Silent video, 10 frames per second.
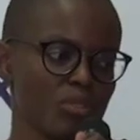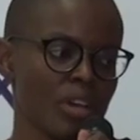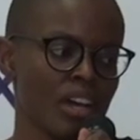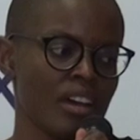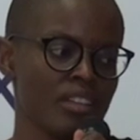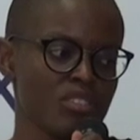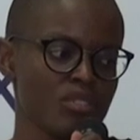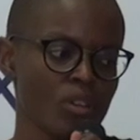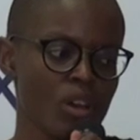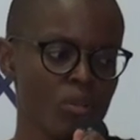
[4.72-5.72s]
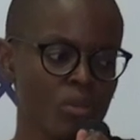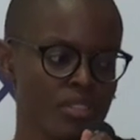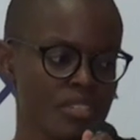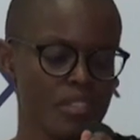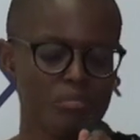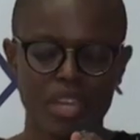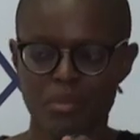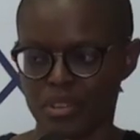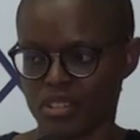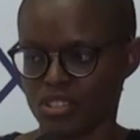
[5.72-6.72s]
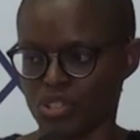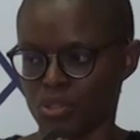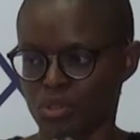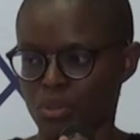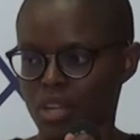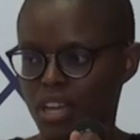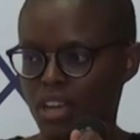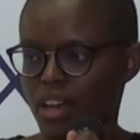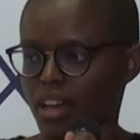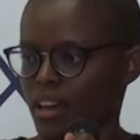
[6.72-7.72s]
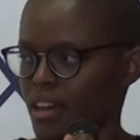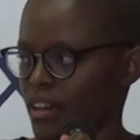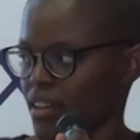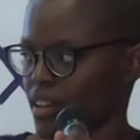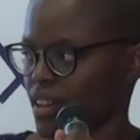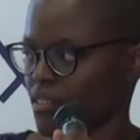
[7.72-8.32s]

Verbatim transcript: According to the findings of the report called Namibian Political